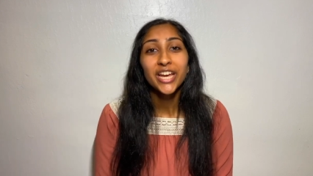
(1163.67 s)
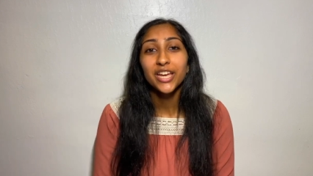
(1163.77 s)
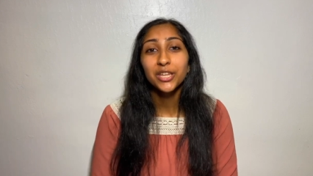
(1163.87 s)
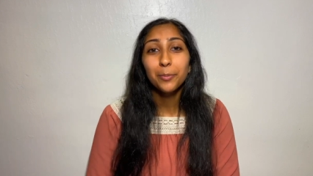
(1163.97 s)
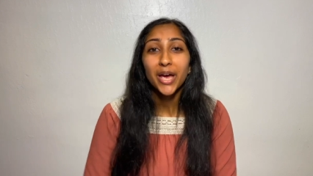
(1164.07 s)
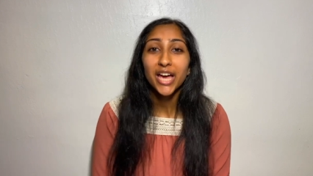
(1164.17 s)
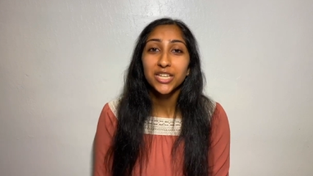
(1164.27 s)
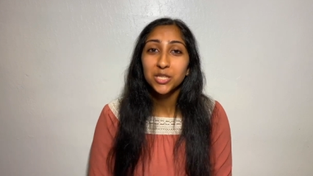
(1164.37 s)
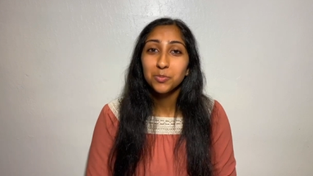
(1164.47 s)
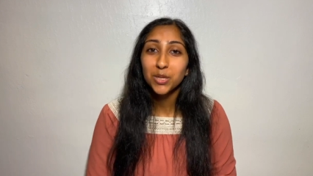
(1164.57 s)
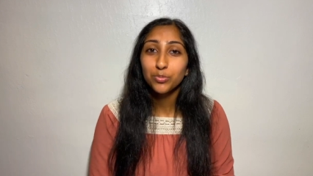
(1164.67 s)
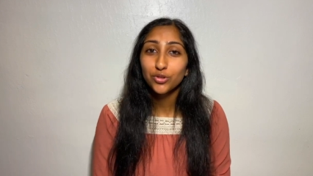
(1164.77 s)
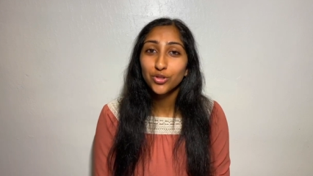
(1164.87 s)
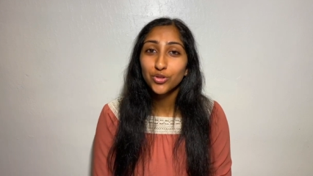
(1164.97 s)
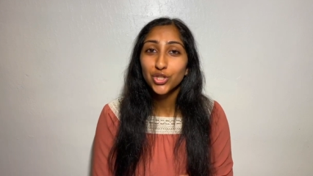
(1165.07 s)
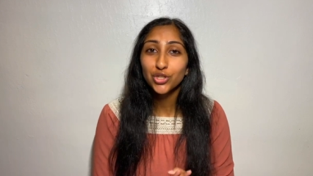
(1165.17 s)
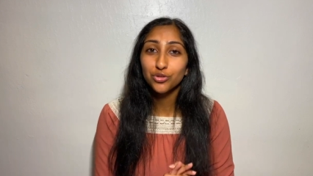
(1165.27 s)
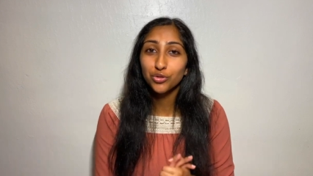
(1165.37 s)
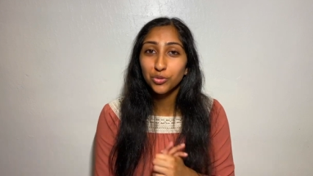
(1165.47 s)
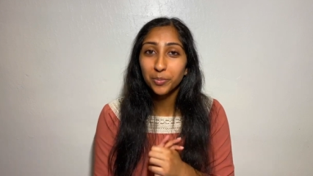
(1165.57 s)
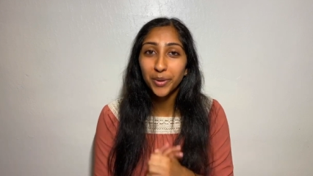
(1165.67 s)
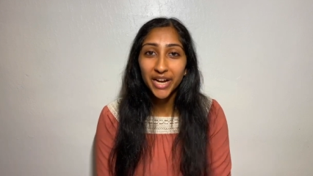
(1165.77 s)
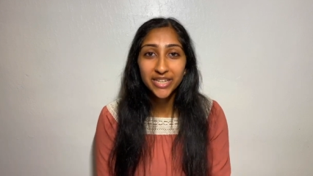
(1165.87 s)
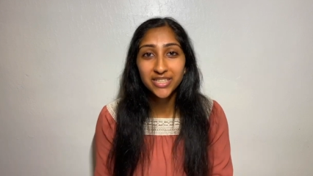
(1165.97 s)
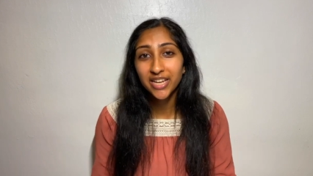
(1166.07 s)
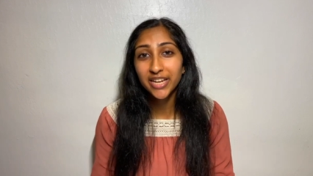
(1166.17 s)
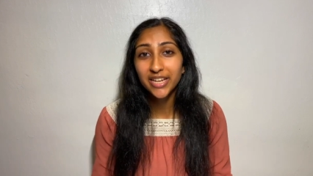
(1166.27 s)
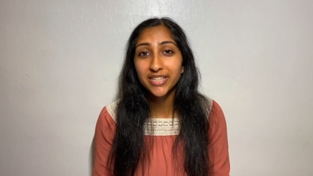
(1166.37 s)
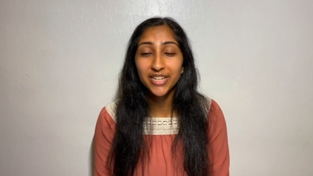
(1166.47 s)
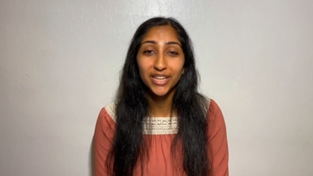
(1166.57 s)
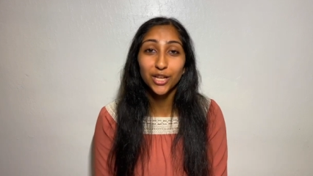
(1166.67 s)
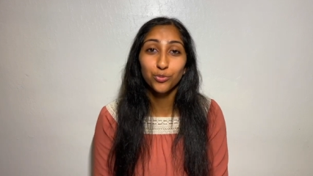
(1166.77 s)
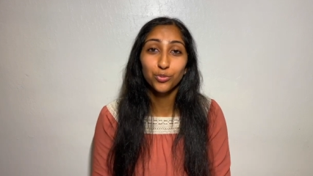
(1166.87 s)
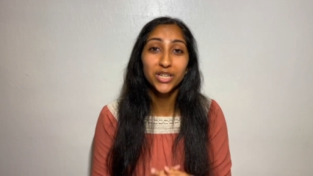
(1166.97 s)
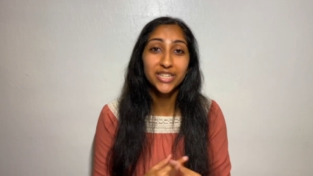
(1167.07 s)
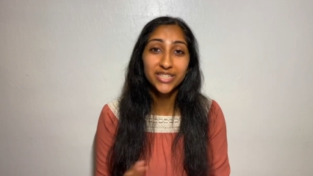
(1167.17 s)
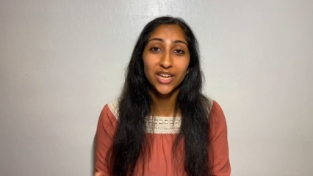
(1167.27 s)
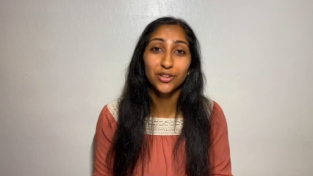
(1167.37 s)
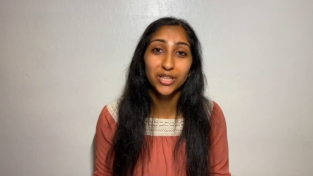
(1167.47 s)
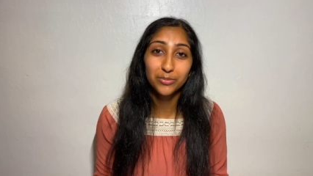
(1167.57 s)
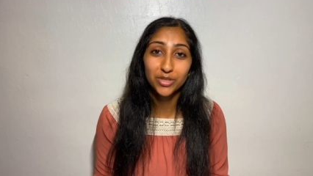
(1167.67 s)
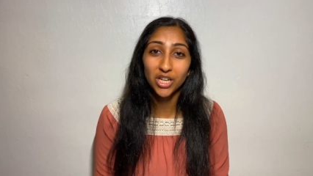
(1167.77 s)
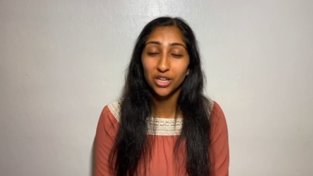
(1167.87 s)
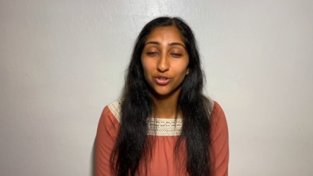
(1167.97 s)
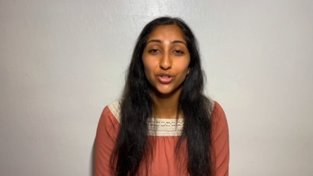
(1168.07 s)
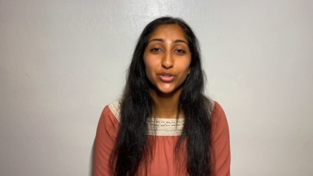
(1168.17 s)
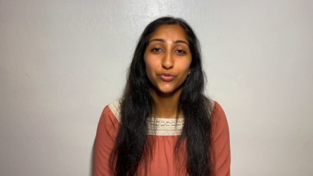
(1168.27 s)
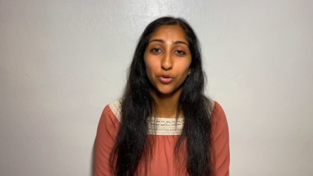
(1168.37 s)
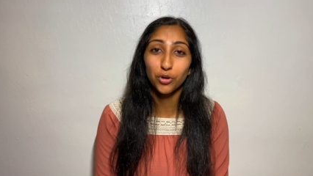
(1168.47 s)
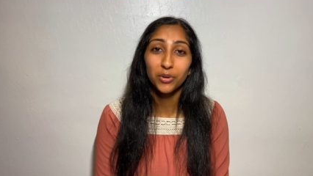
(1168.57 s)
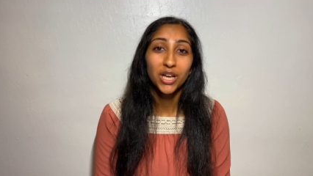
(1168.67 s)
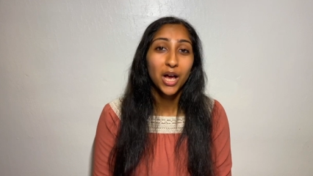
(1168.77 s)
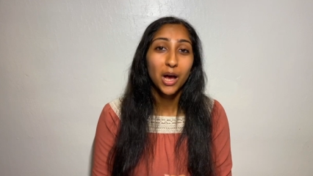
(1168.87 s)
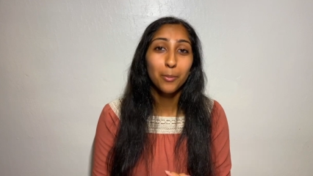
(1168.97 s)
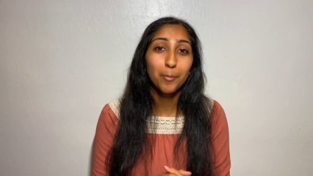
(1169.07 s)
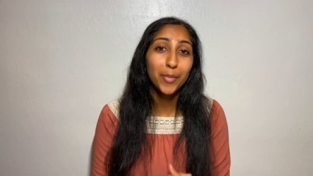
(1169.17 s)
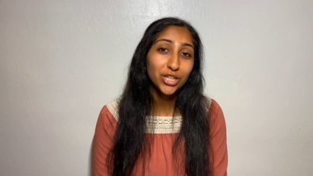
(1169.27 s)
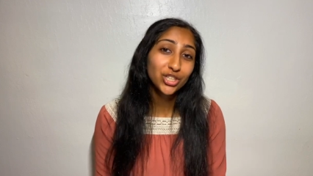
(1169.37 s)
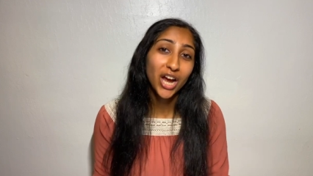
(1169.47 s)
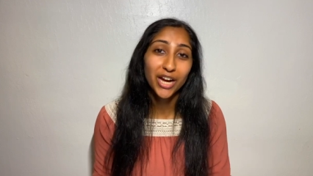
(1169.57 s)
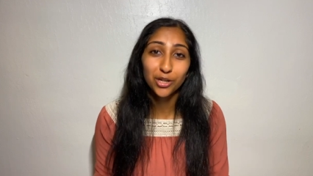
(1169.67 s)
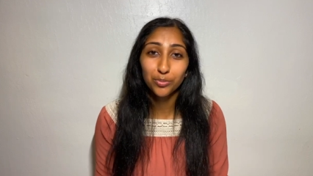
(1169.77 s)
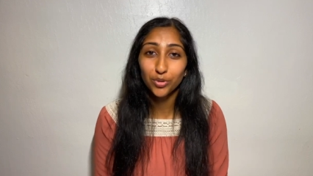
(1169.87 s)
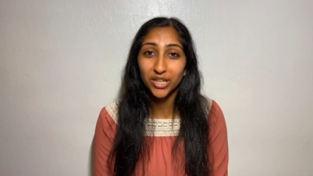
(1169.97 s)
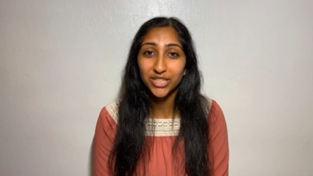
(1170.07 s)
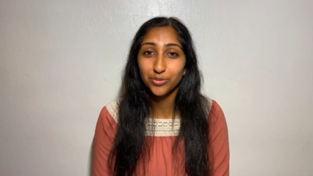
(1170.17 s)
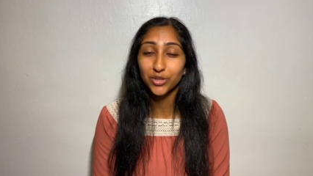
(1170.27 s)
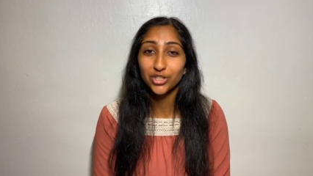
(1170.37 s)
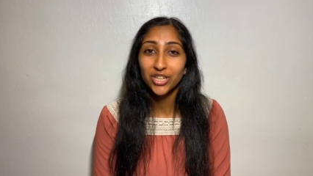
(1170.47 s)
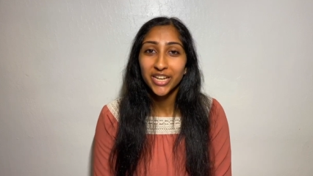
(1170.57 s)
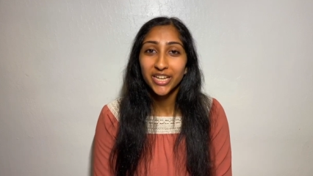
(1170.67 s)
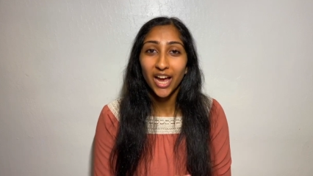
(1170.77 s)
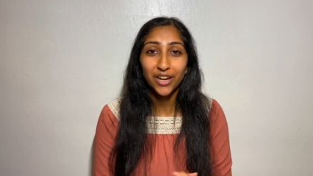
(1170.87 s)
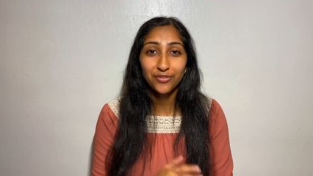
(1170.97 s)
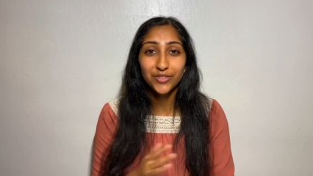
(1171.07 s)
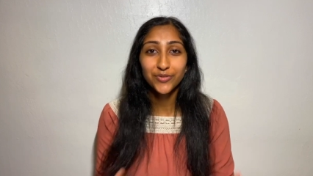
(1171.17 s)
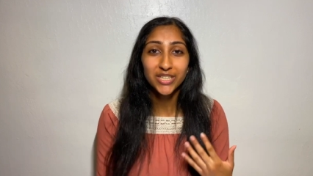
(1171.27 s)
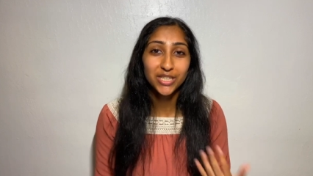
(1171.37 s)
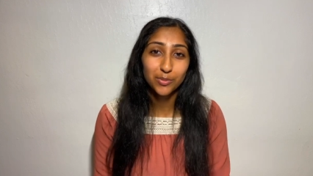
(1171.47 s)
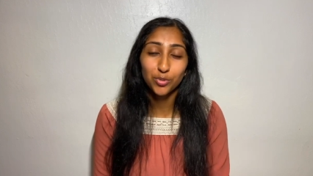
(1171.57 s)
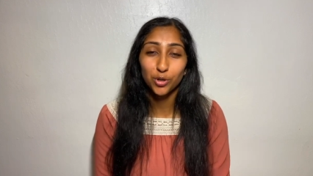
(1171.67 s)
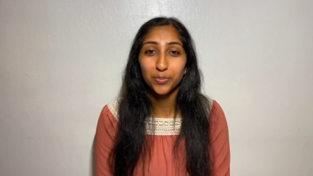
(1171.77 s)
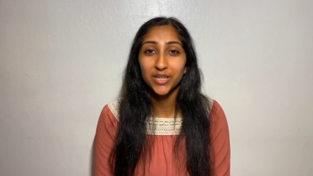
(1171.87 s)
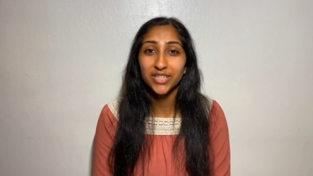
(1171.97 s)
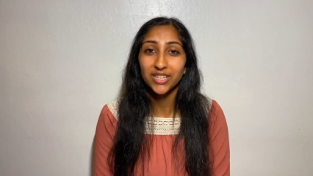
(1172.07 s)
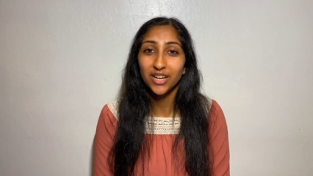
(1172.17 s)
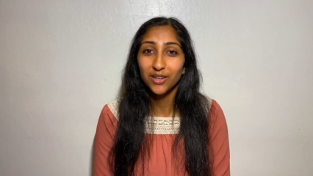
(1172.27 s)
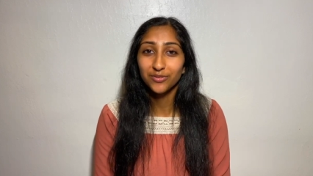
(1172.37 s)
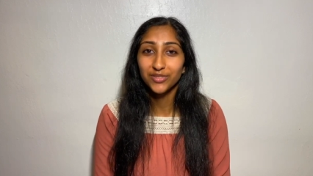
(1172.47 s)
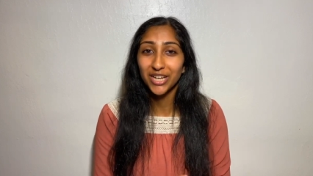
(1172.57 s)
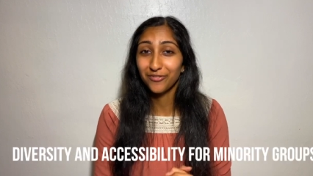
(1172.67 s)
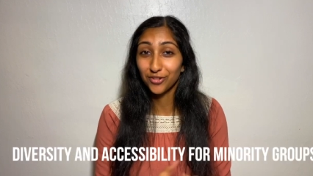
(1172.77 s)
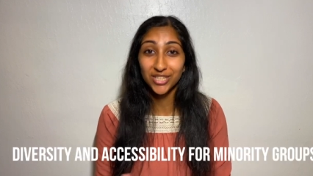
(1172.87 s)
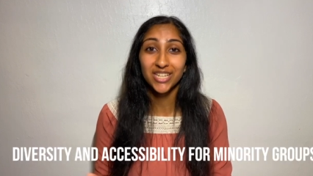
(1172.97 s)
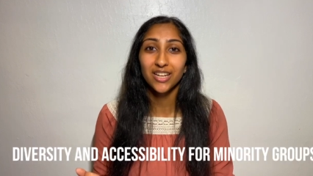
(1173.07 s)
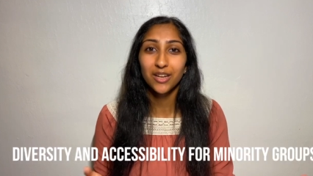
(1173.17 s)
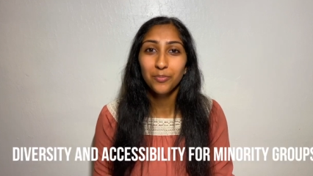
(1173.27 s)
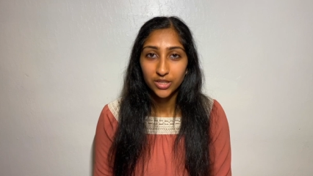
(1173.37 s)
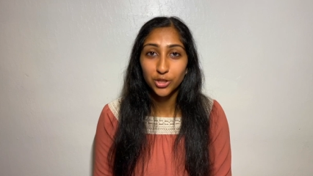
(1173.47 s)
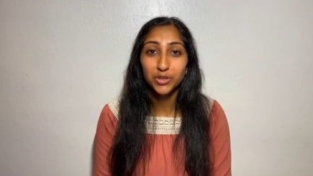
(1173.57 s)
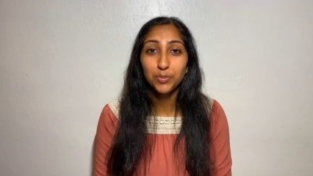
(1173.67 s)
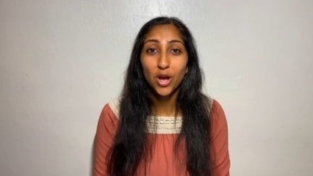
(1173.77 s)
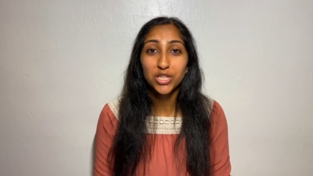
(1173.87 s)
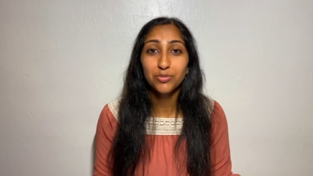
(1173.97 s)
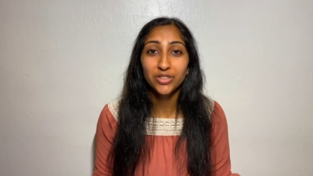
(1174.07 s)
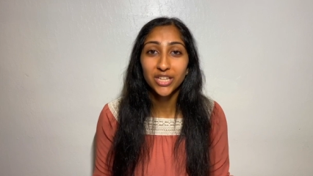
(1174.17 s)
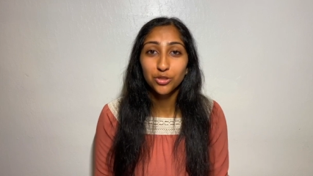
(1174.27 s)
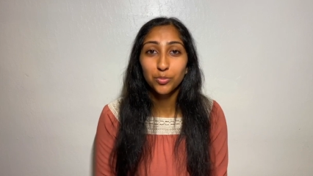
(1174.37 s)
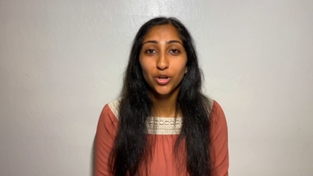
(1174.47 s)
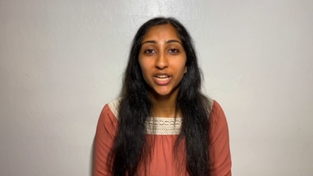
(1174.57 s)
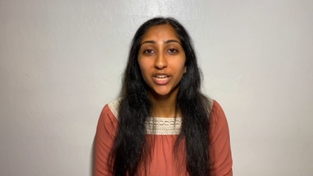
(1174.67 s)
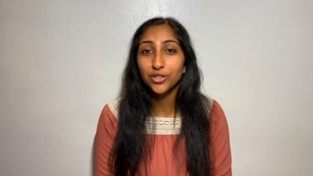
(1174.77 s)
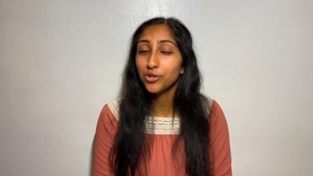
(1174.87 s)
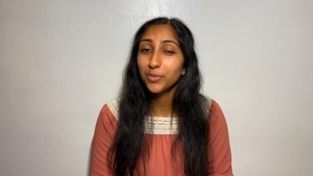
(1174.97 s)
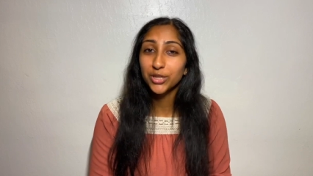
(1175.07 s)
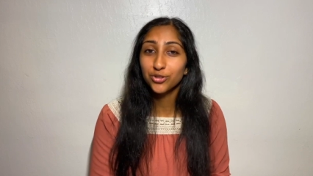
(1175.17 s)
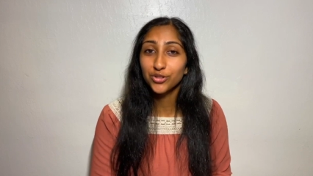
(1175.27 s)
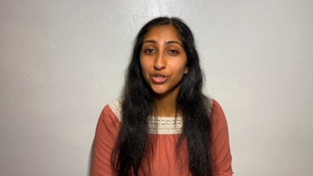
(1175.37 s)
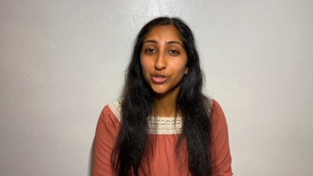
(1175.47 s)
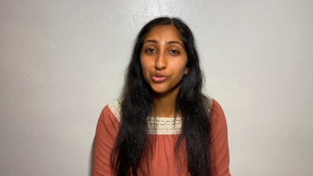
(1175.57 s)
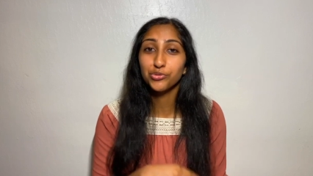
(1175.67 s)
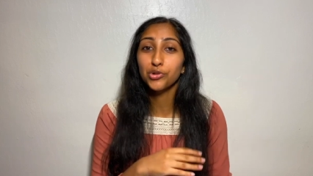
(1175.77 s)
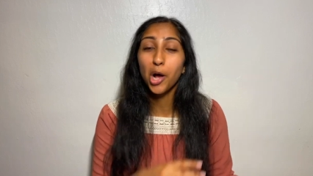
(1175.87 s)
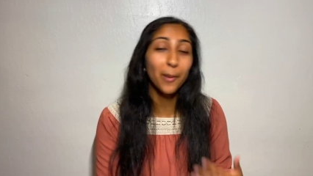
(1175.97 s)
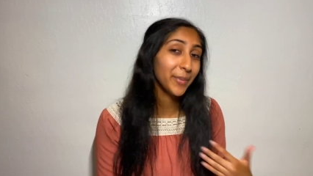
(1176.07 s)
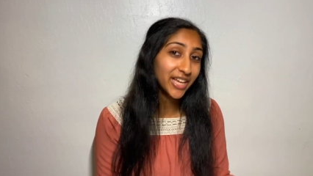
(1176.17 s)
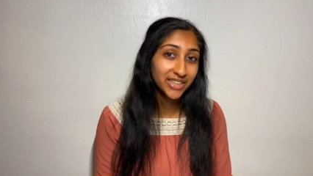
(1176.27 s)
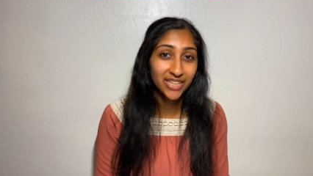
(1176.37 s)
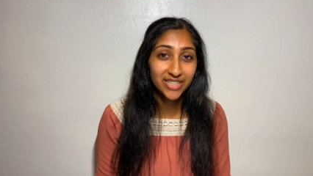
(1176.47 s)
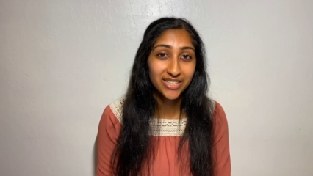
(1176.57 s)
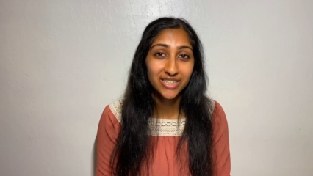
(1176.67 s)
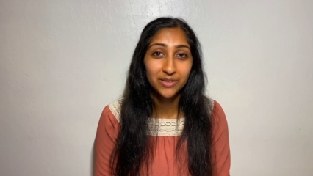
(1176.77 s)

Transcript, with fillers: In the past, people used to buy tickets and then resell them to others for a much higher price, which kind of defeats the purpose of diversity. So it's possible that they're putting in new measures to combat this.